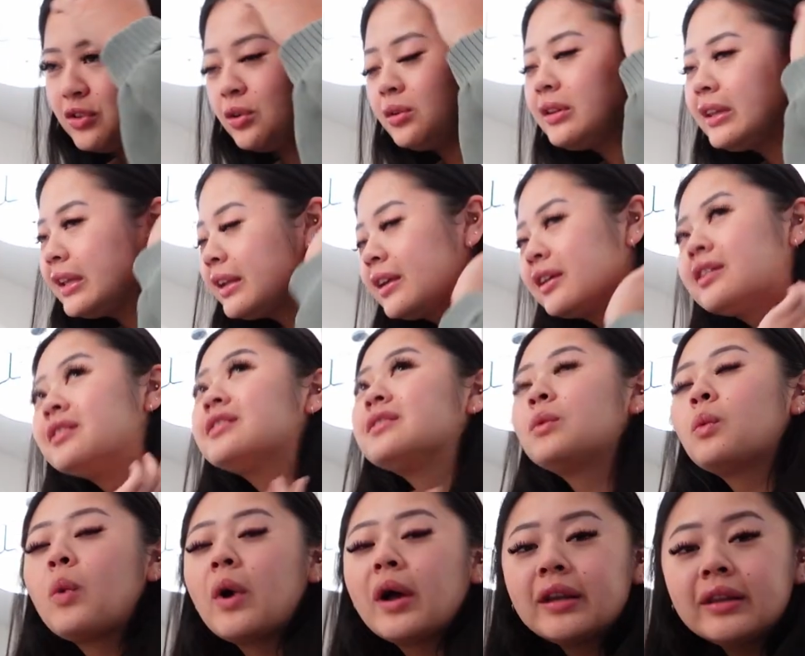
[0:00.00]
2 liters,
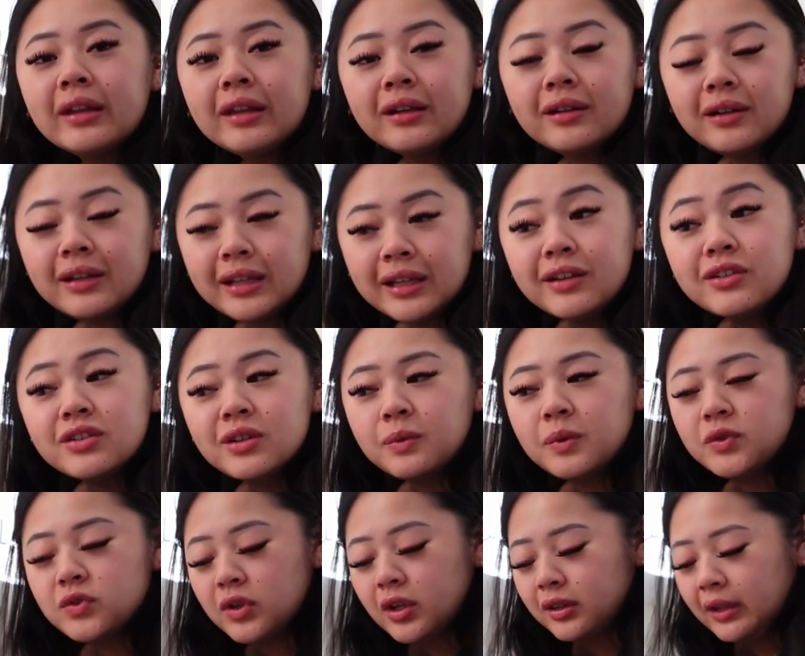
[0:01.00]
1 liter each, and
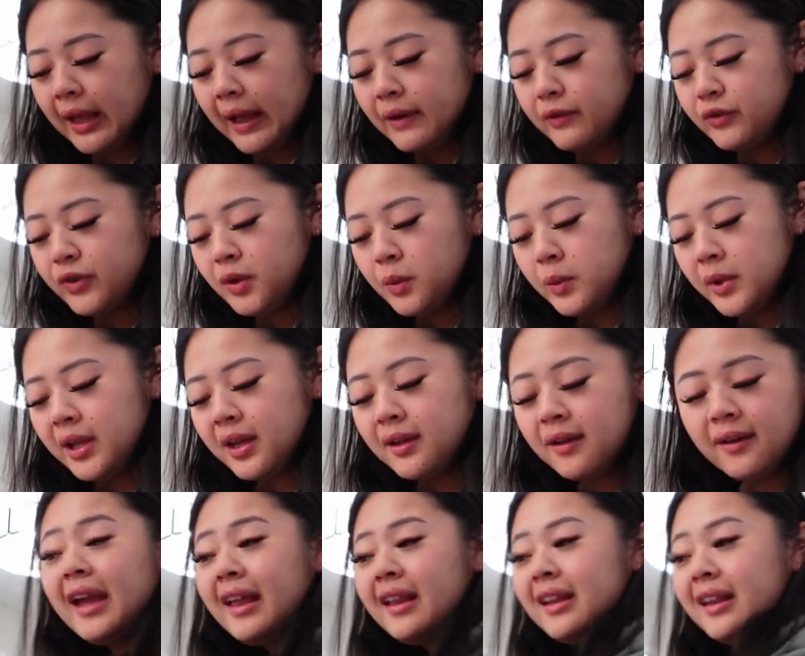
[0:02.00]
we drink that for a week.
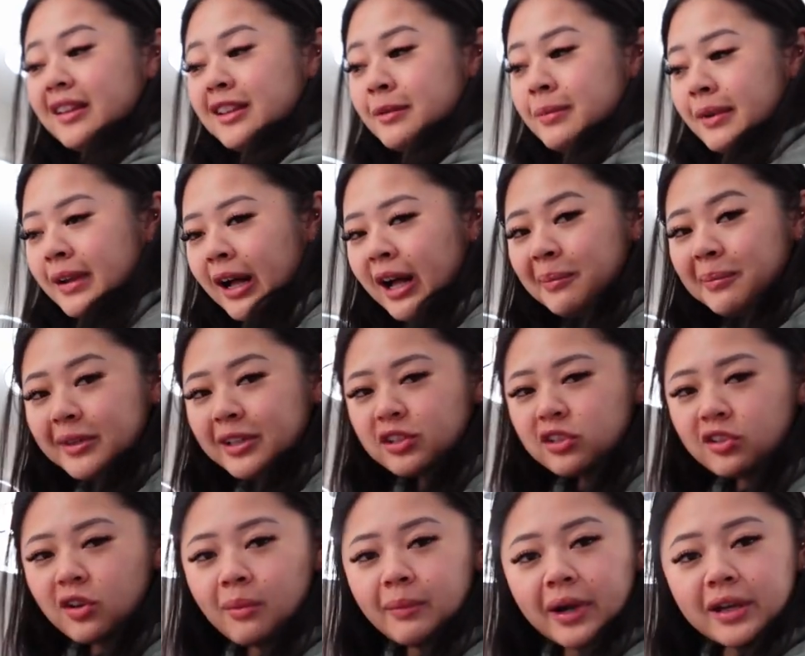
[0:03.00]
And it's been helping
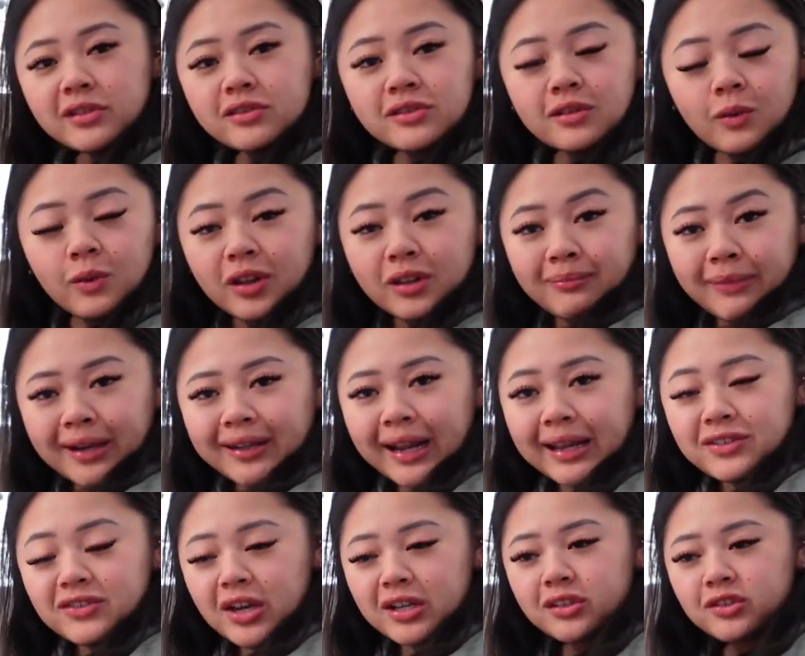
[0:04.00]
so much with my
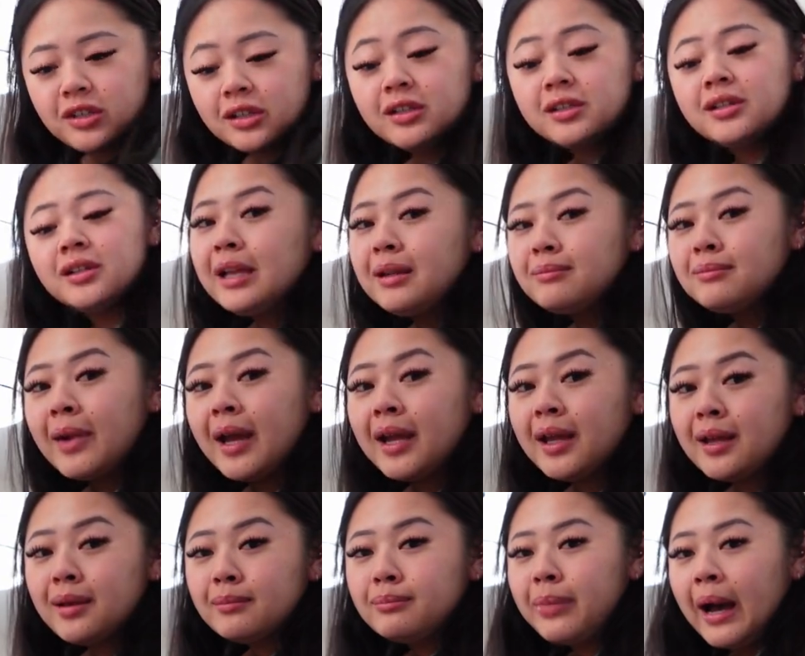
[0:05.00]
digestion and my
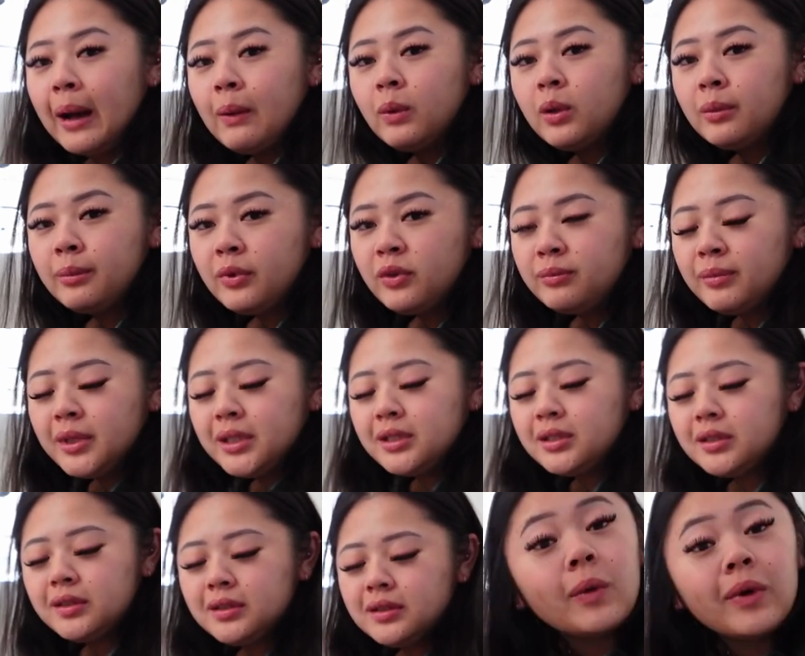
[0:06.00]
bowel
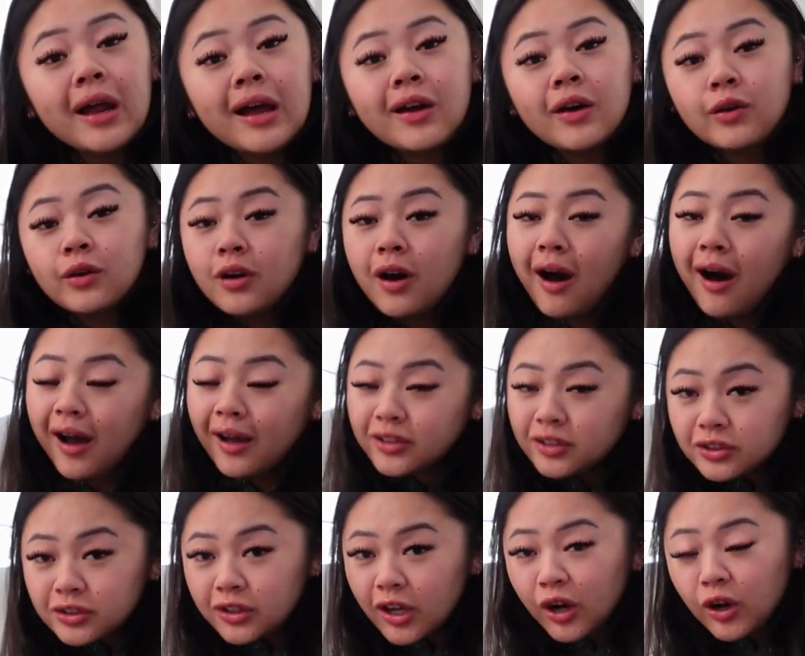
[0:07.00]
movements. Oh yeah, I go to
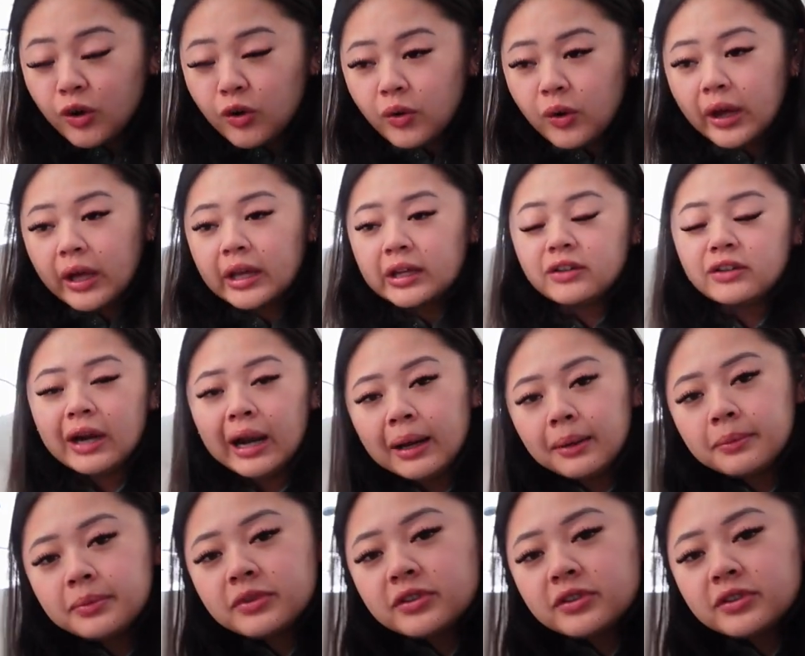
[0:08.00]
Costco and grab